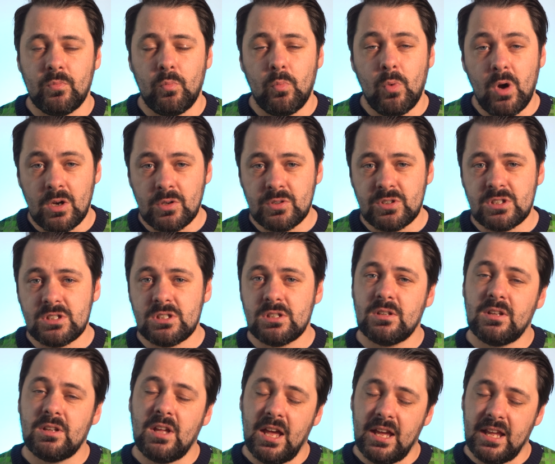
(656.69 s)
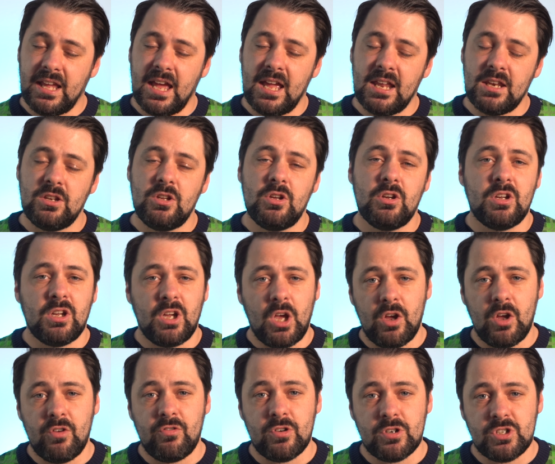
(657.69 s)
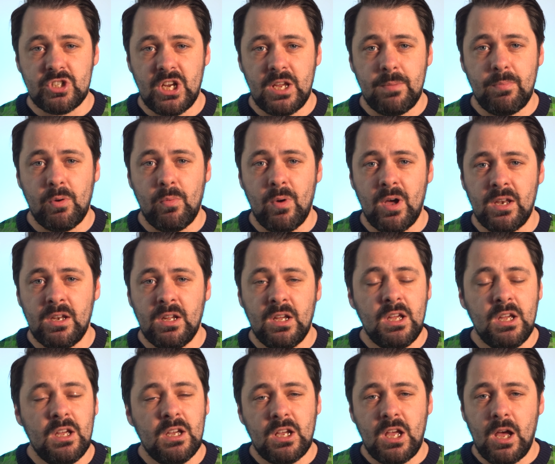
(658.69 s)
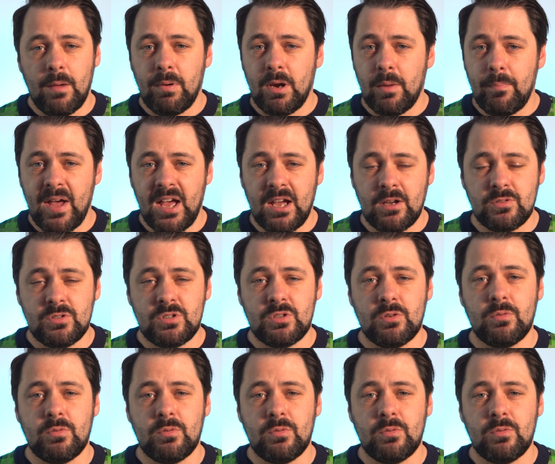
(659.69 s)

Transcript: Whilst, again, you can go for a cheaper one, a couple of pounds